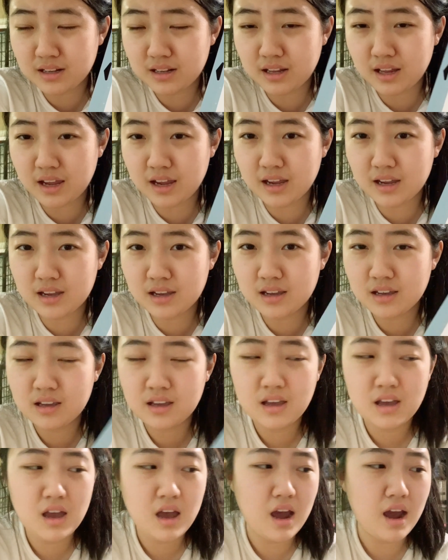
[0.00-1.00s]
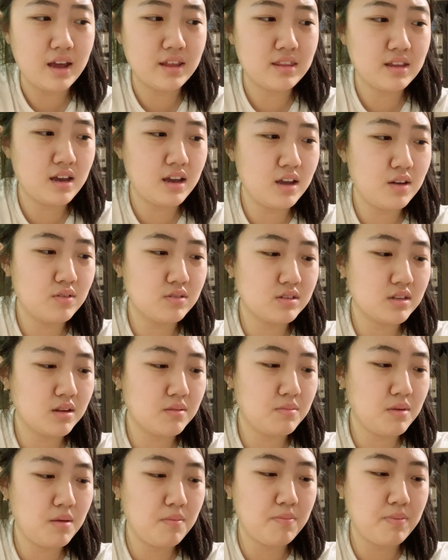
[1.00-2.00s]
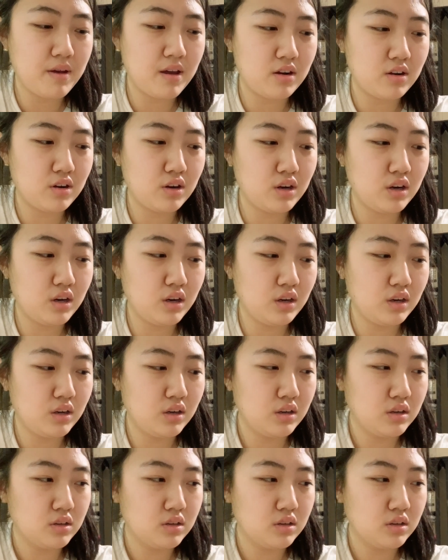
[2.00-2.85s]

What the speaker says: Like, I thought it was gonna be better,